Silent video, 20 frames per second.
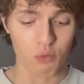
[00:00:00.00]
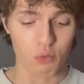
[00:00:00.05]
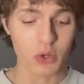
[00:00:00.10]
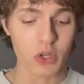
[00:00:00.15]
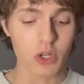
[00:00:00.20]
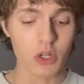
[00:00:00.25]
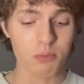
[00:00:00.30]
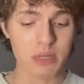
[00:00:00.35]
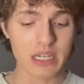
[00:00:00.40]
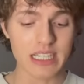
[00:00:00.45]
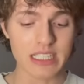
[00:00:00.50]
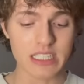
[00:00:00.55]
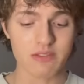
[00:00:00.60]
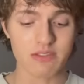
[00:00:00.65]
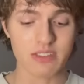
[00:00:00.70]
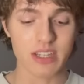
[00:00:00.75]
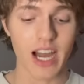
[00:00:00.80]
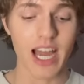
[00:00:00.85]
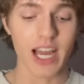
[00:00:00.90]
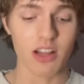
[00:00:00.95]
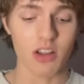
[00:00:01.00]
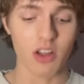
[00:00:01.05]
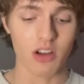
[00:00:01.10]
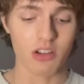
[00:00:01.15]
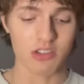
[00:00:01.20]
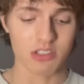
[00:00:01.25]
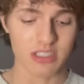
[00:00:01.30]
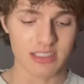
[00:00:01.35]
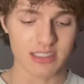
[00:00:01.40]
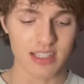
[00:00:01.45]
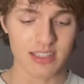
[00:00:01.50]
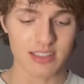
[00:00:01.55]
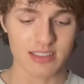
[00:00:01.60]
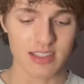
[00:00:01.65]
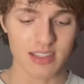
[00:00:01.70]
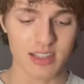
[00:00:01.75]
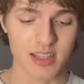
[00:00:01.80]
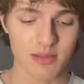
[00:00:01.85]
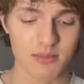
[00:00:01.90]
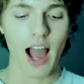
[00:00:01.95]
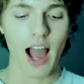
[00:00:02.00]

real piece of dialogue she says to him,